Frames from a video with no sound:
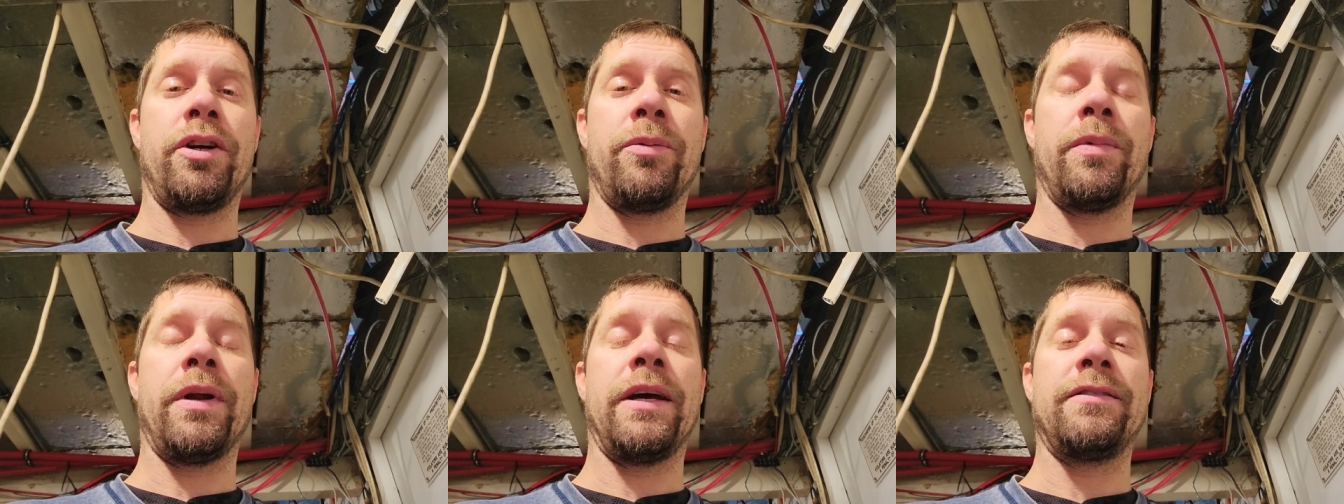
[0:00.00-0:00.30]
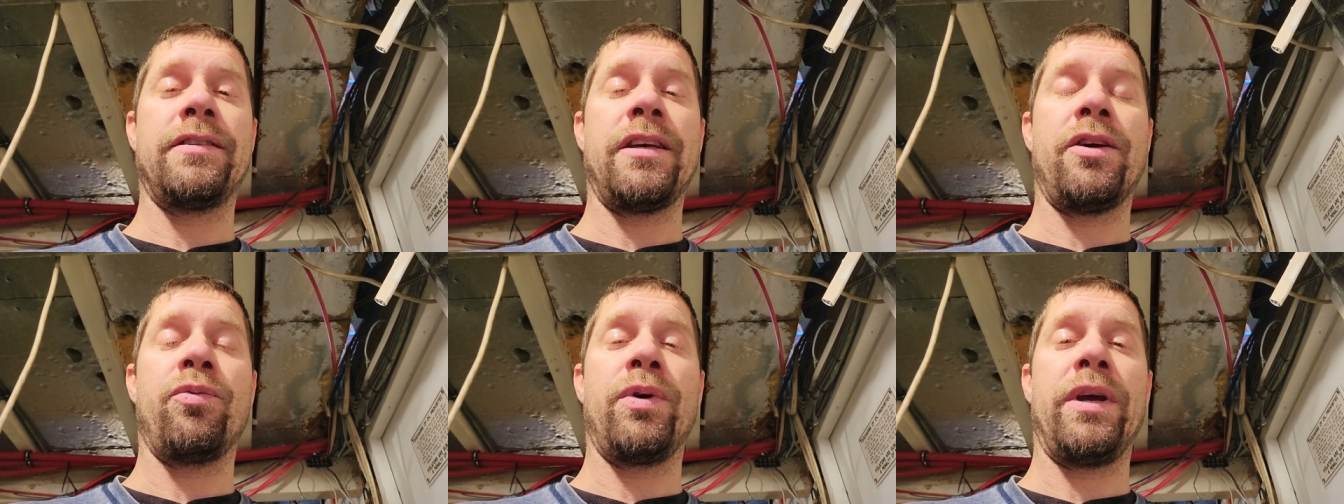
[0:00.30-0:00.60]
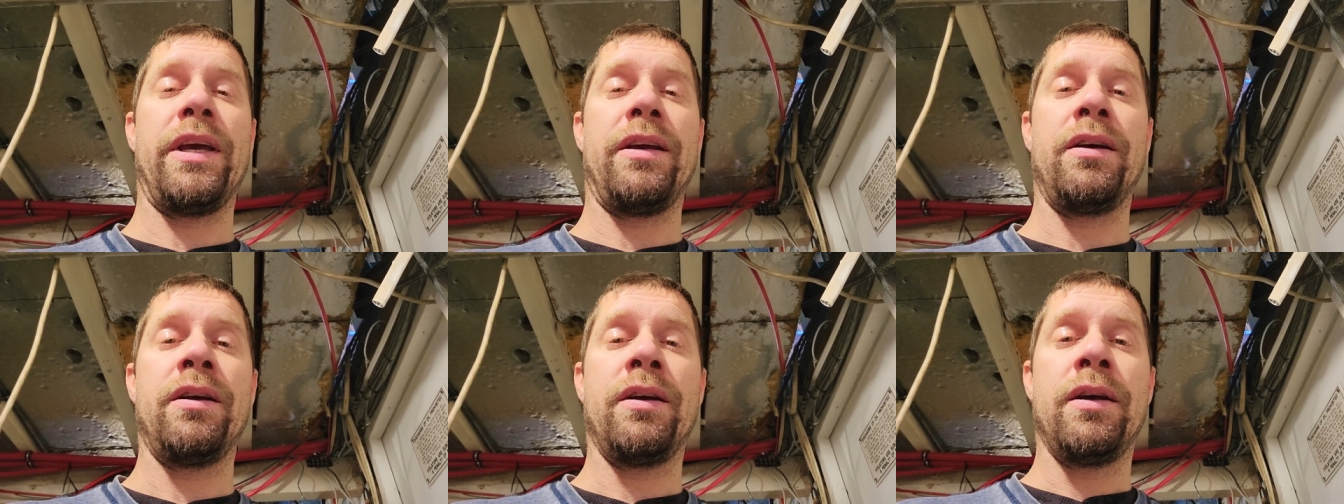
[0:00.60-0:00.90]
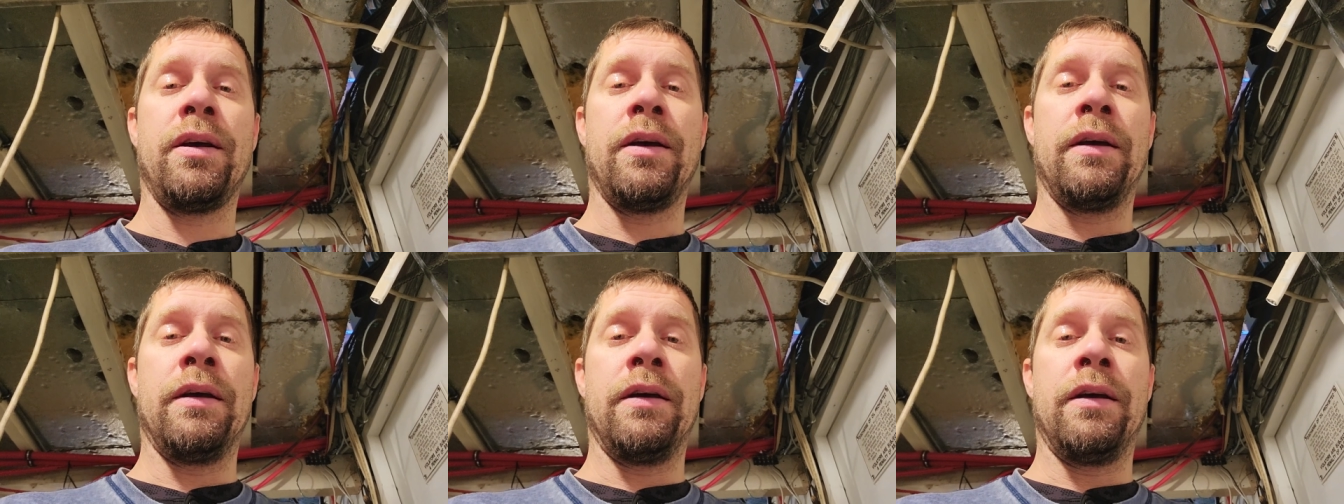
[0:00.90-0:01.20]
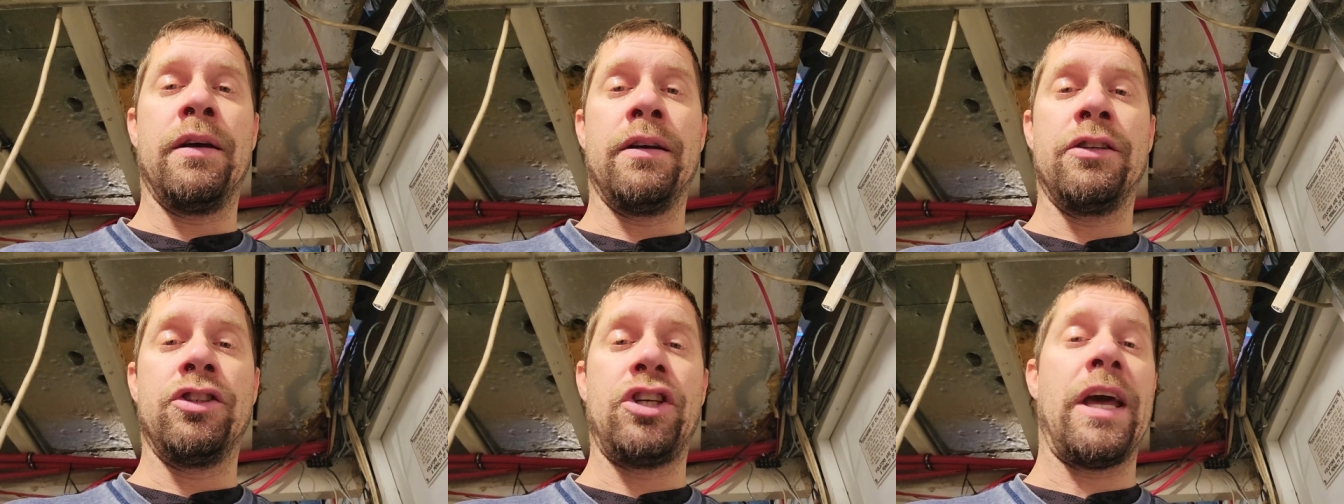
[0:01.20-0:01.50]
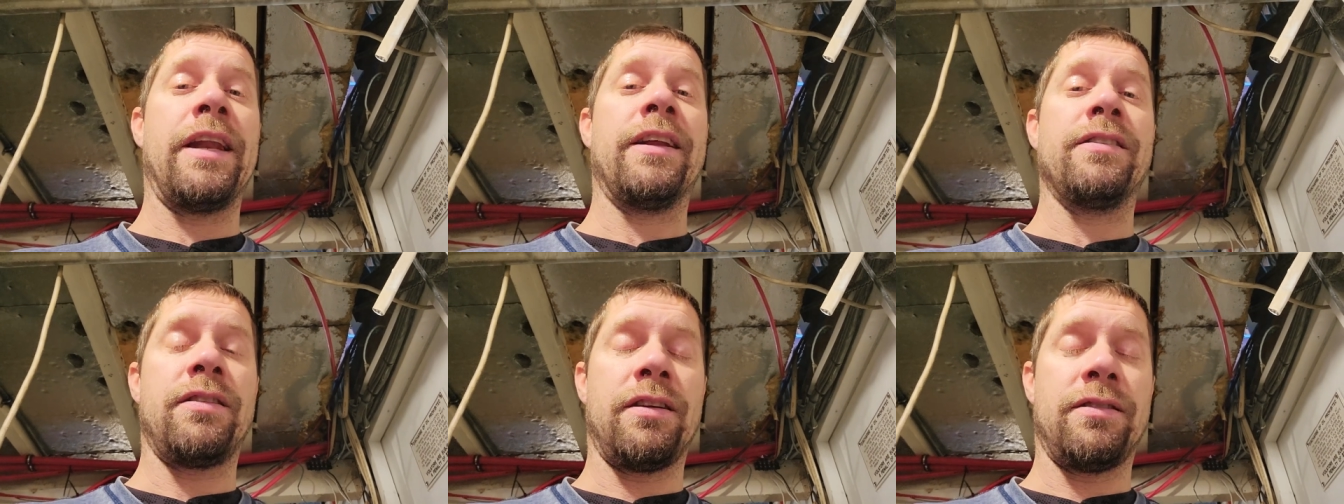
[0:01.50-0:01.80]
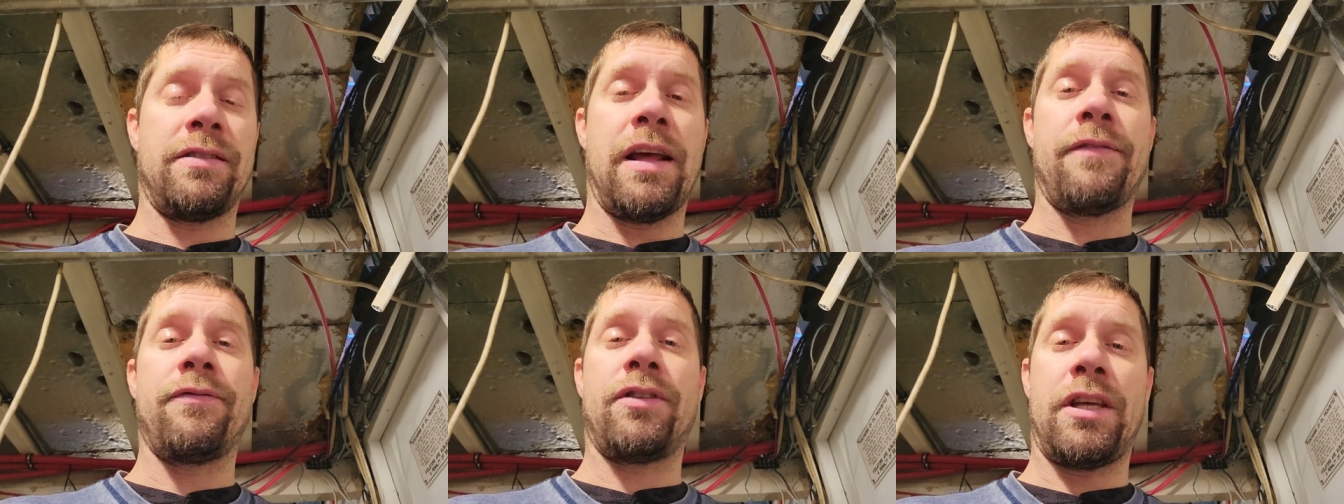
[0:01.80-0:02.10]
And when I say we, Janice
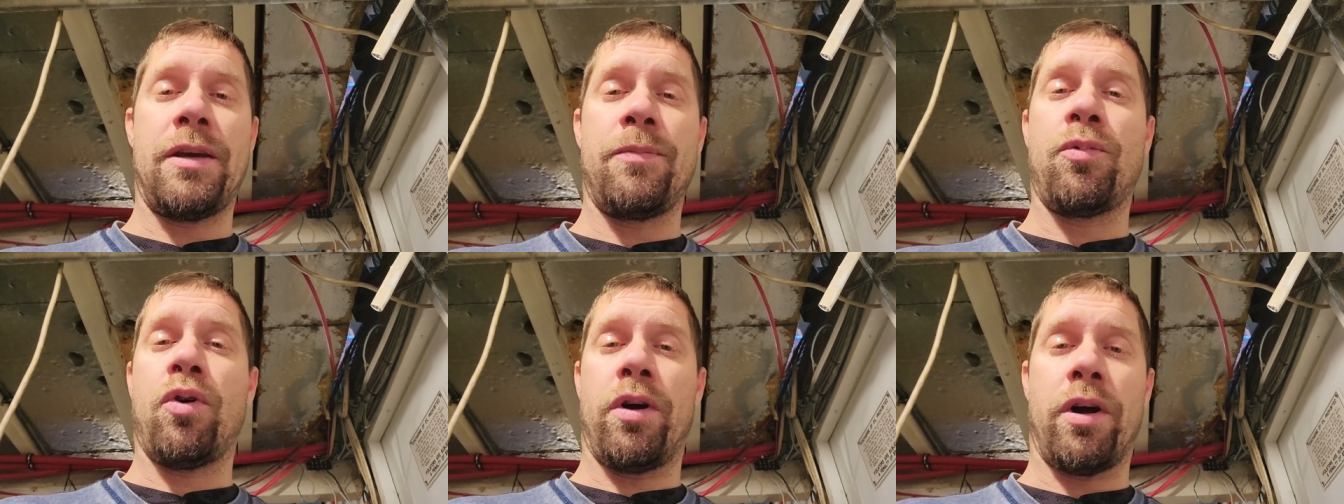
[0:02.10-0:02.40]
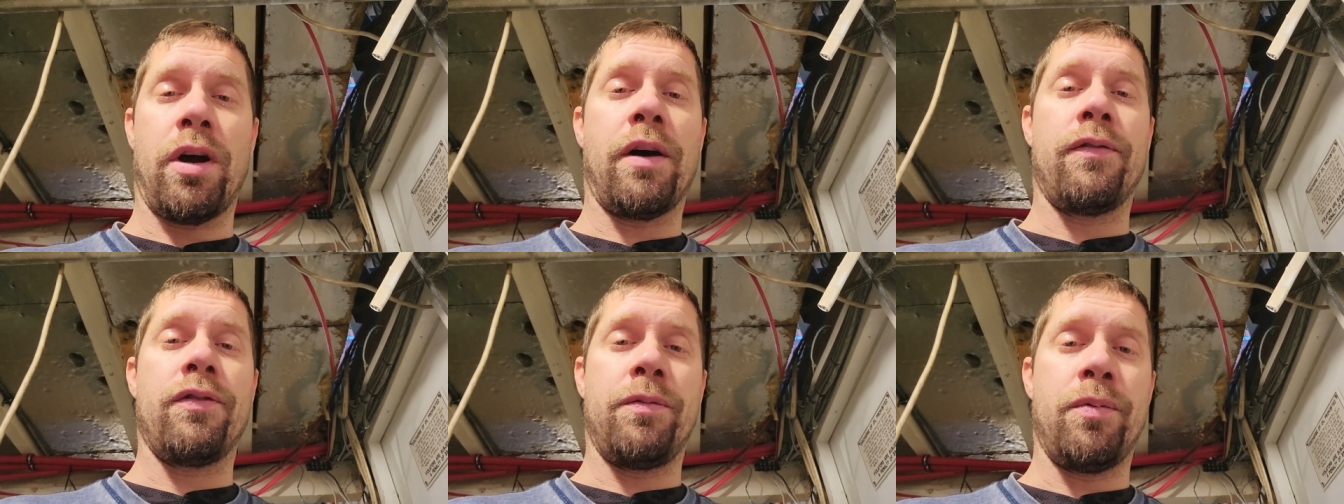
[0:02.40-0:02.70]
doesn't have to keep going off